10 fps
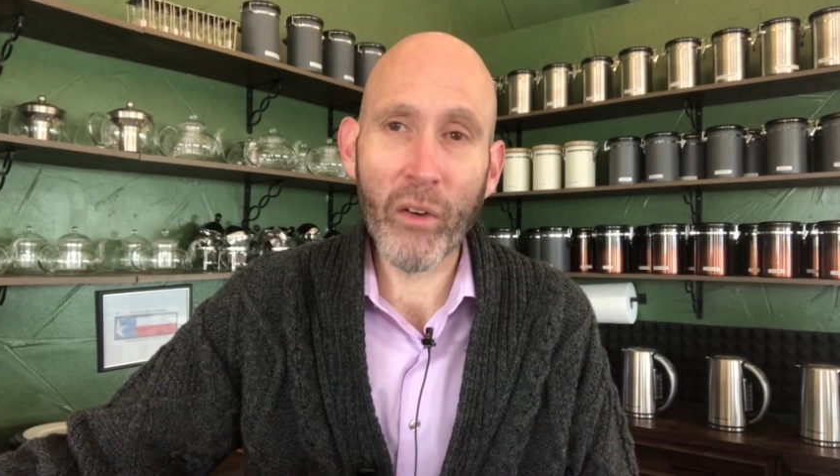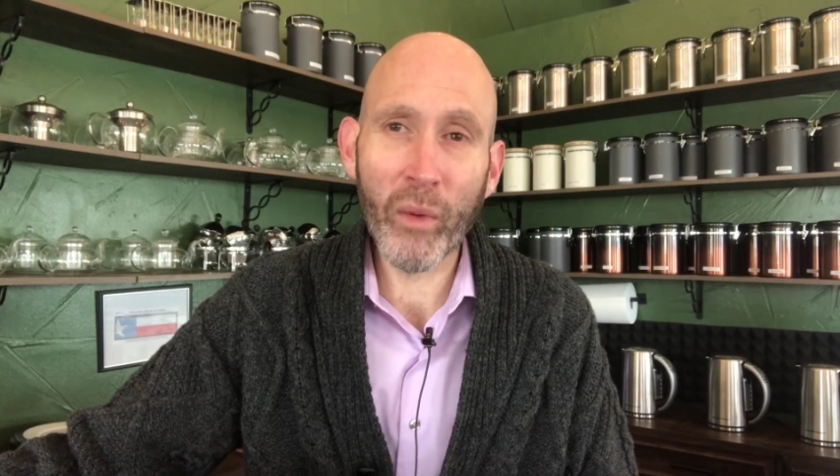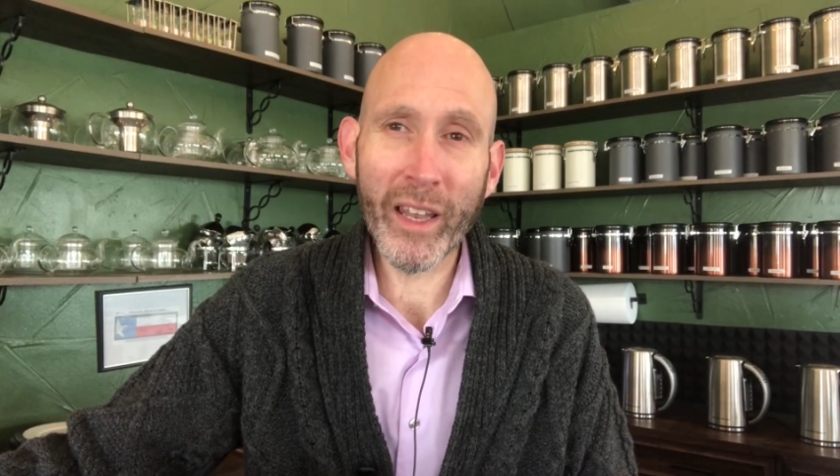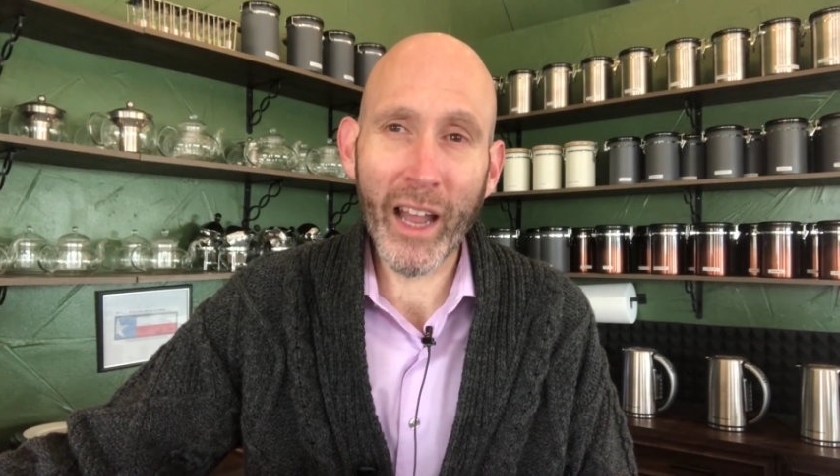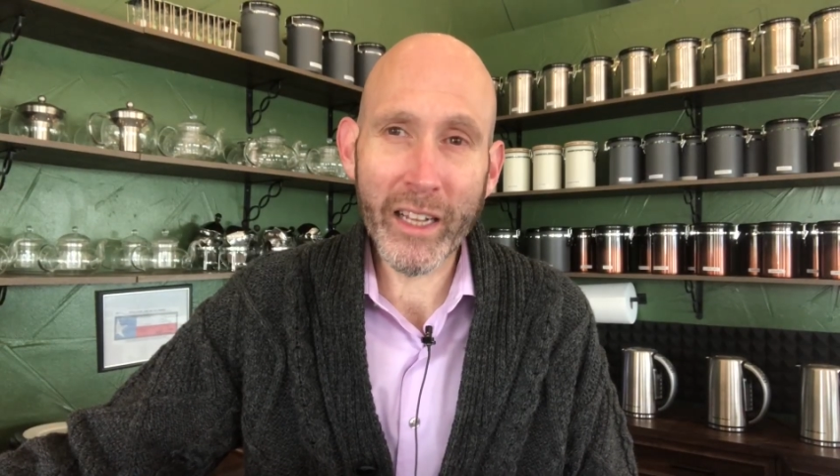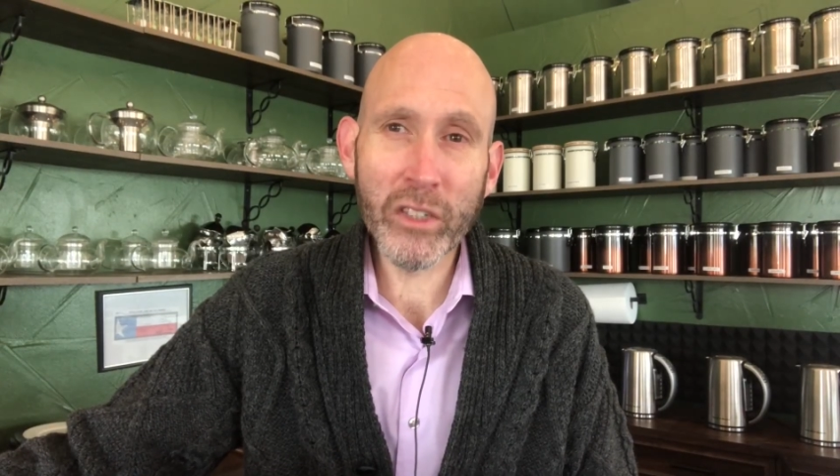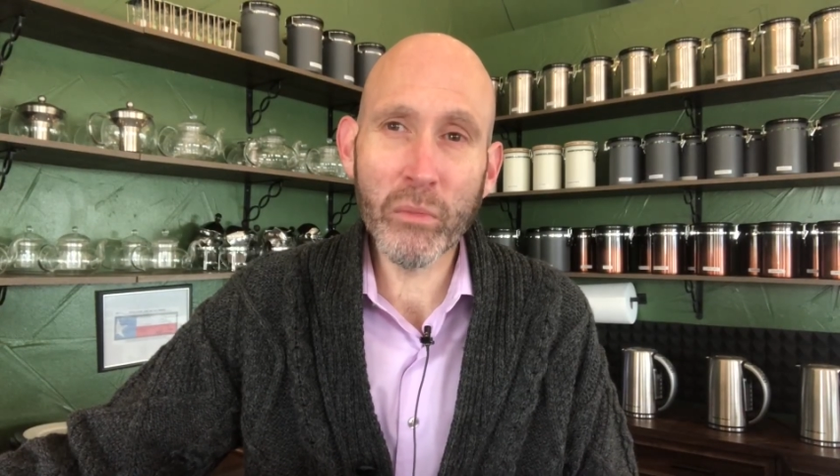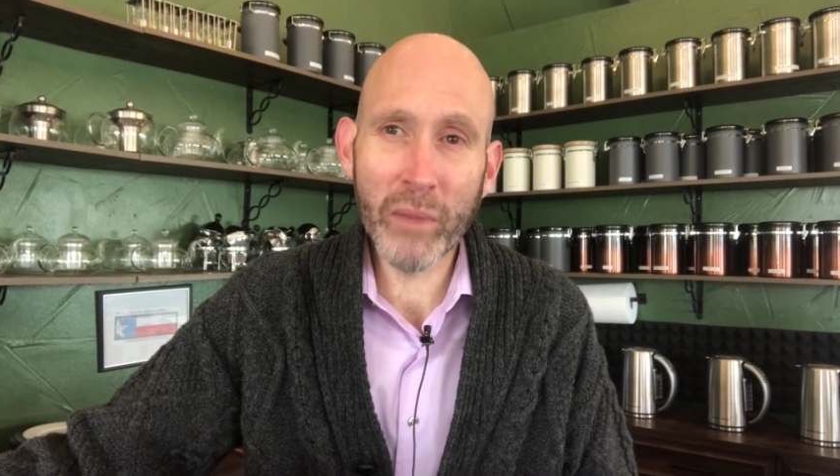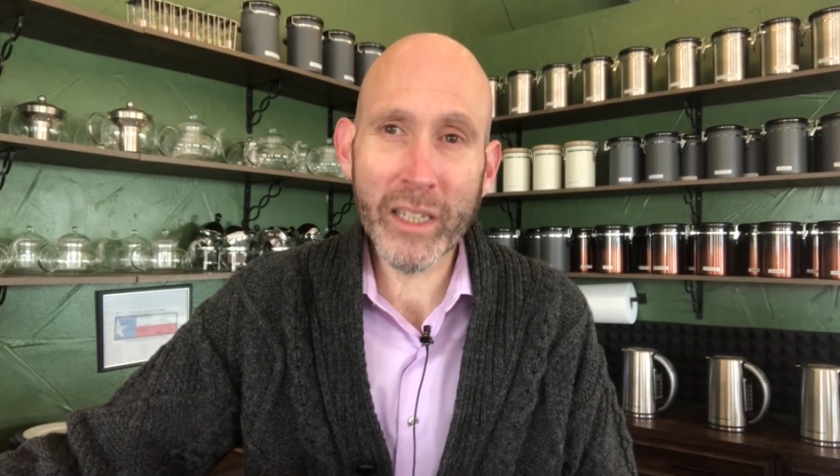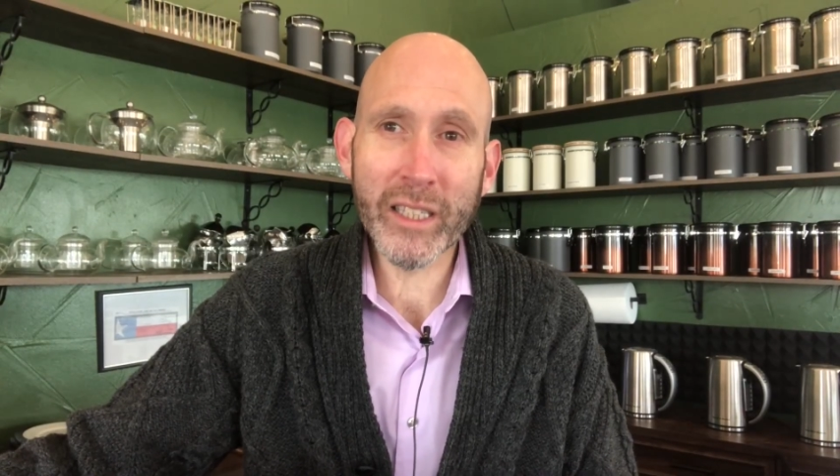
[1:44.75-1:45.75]
We like to
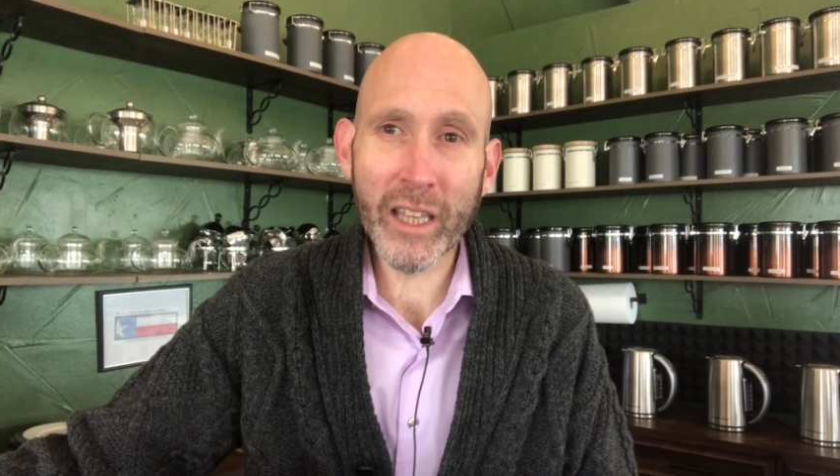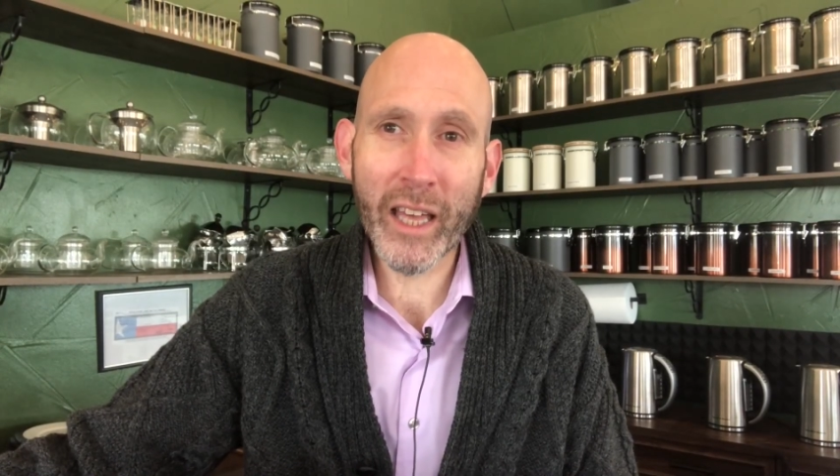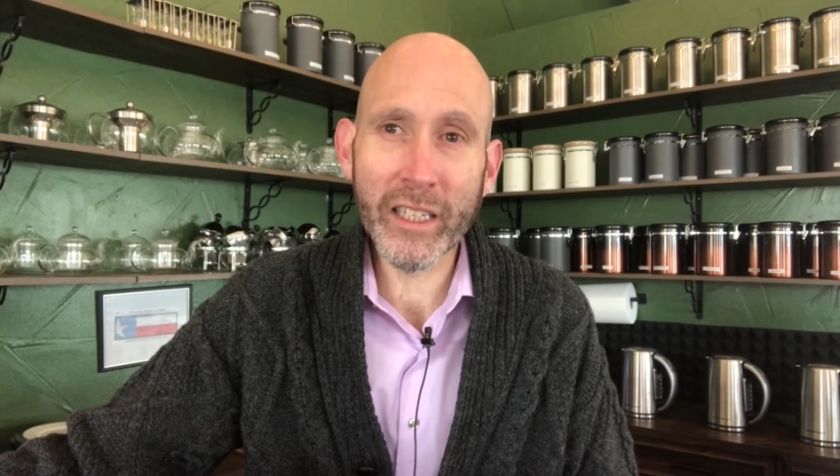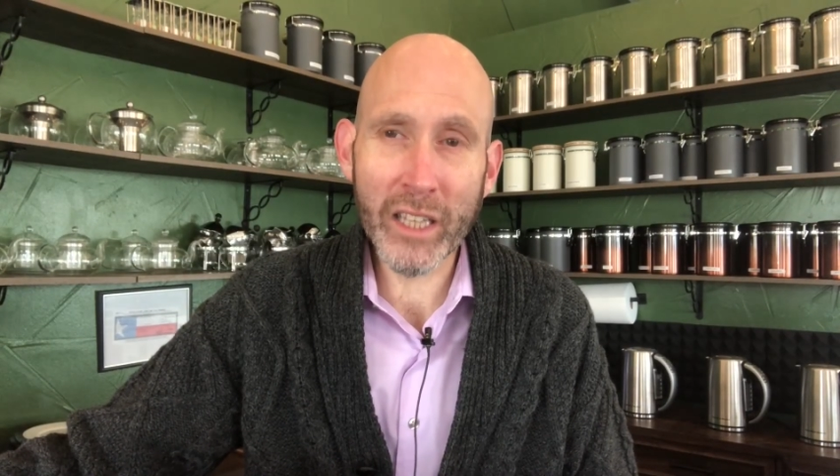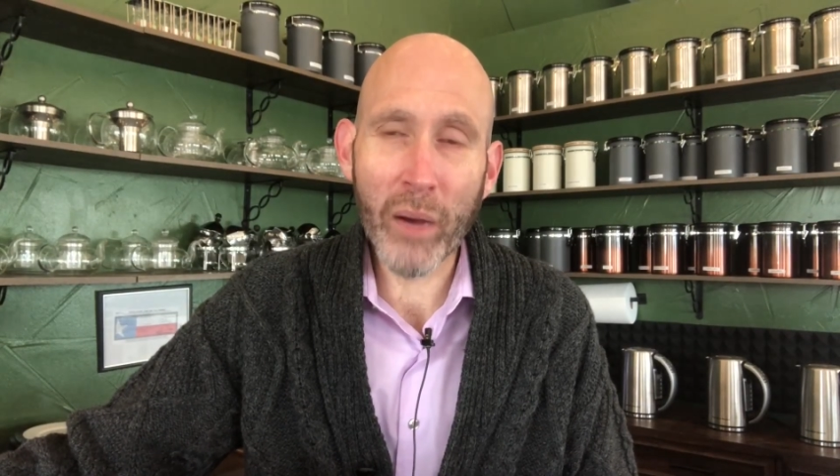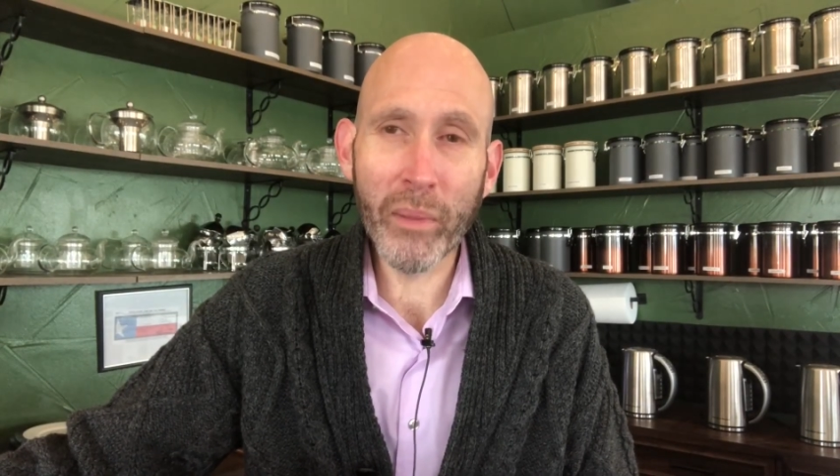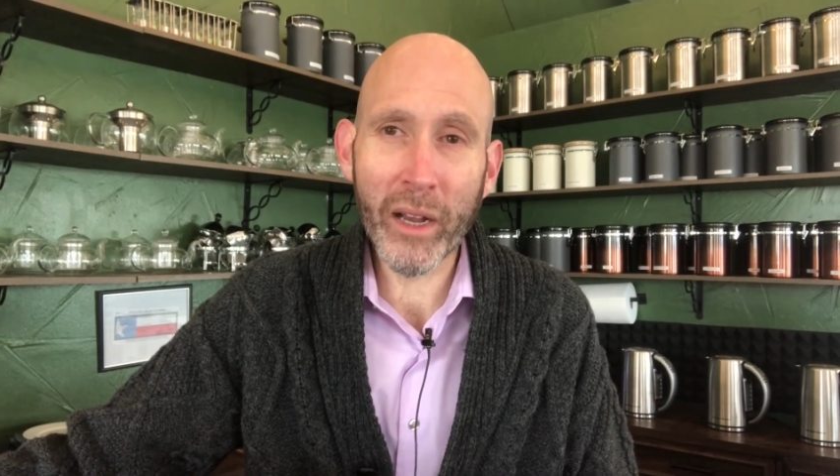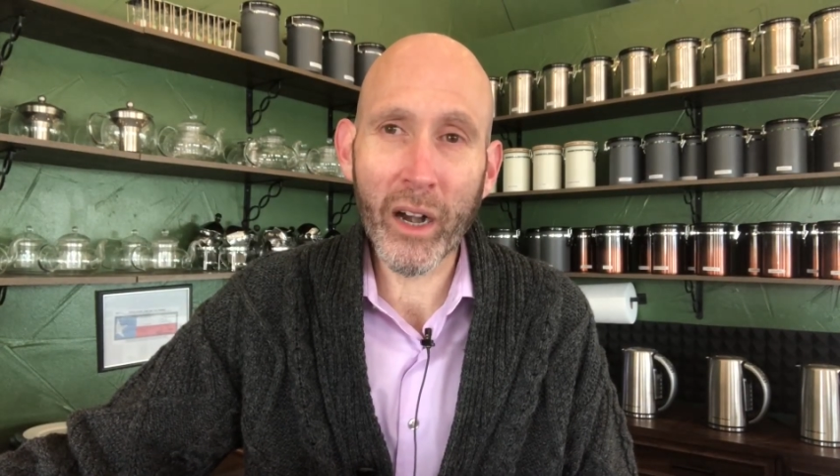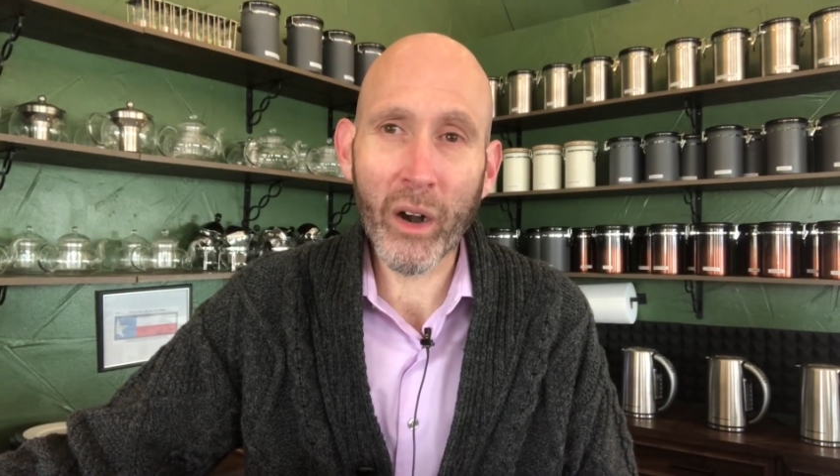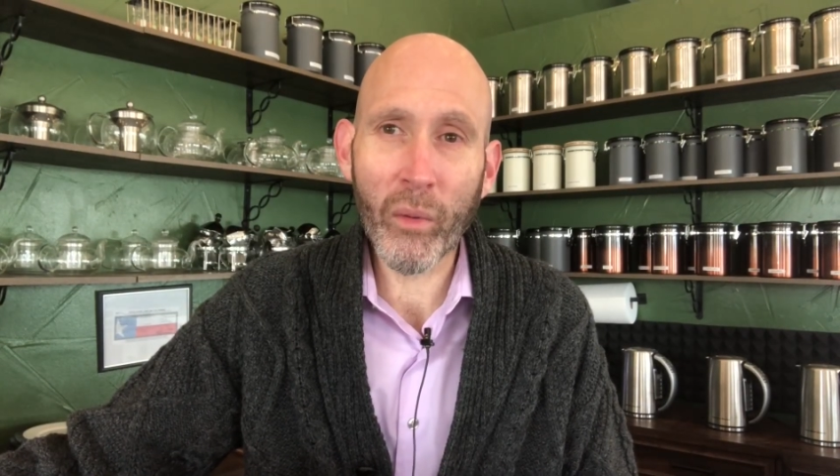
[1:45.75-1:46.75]
mix things up
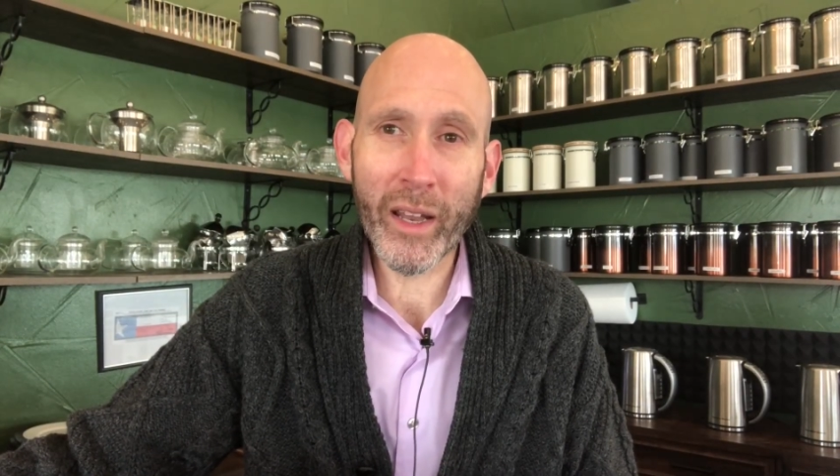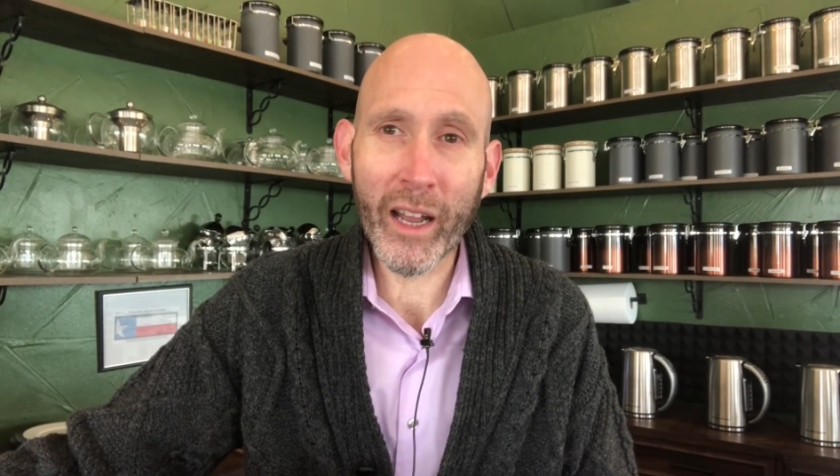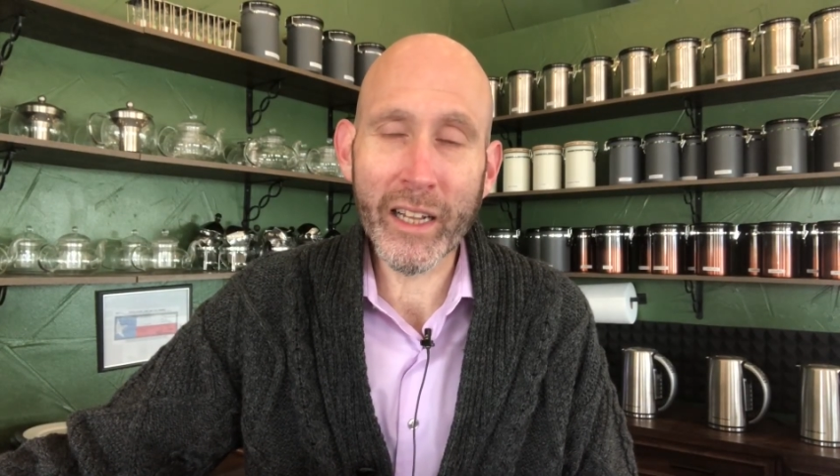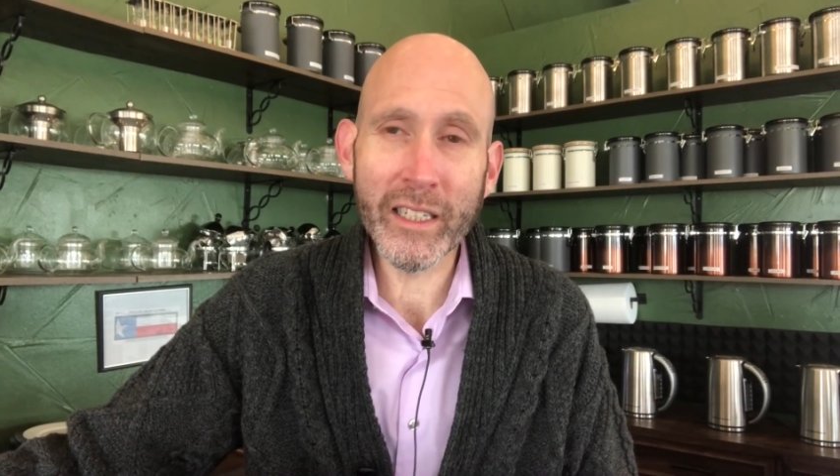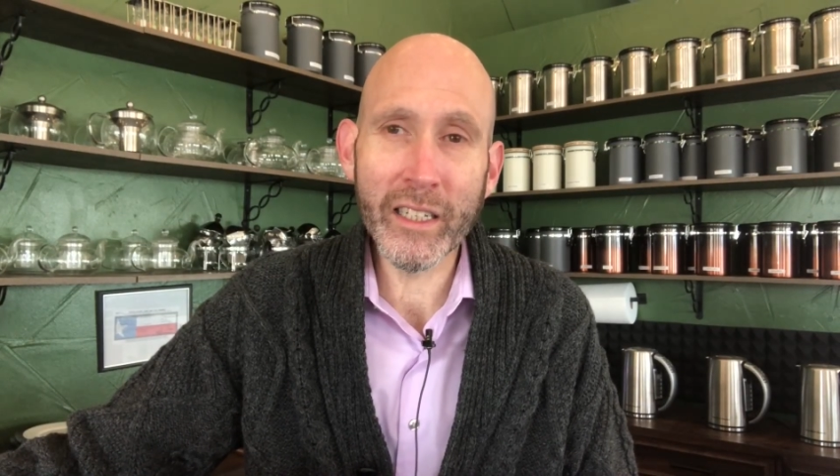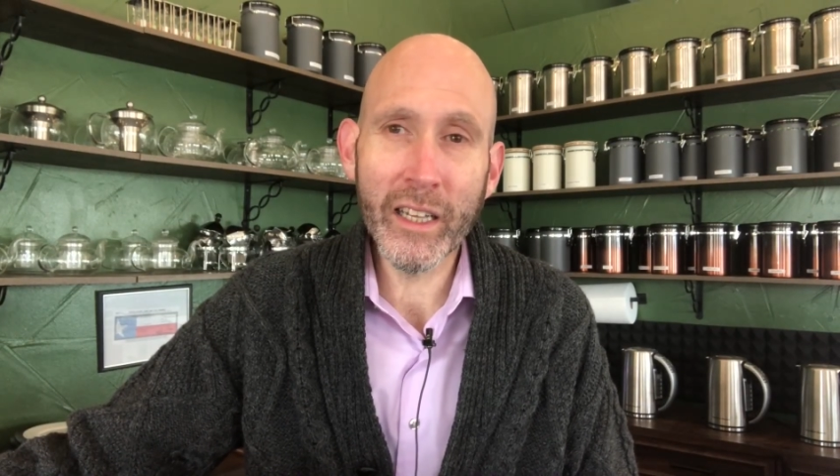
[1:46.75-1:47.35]
here. We like to